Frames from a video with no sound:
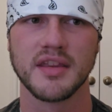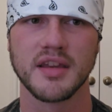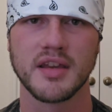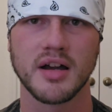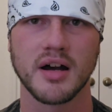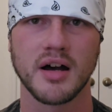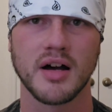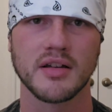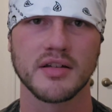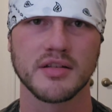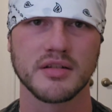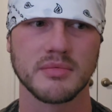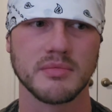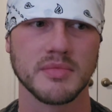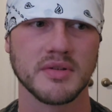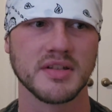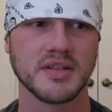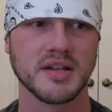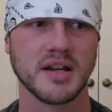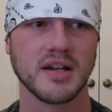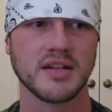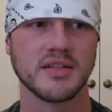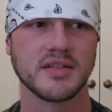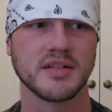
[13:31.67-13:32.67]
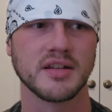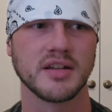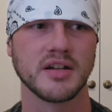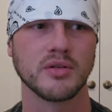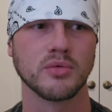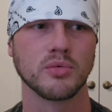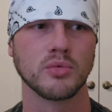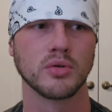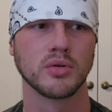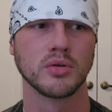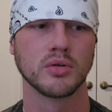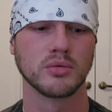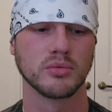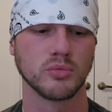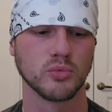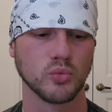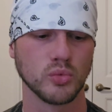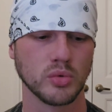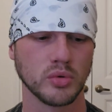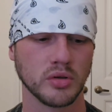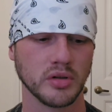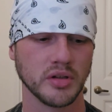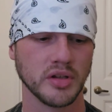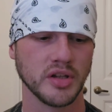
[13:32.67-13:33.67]
The costume designs here were
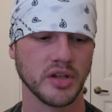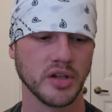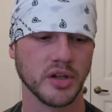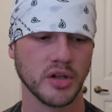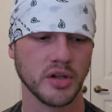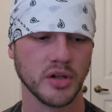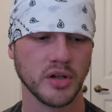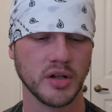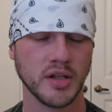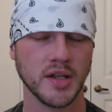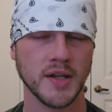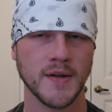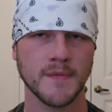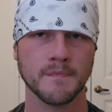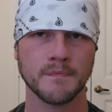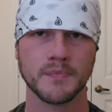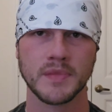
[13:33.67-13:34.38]
really good.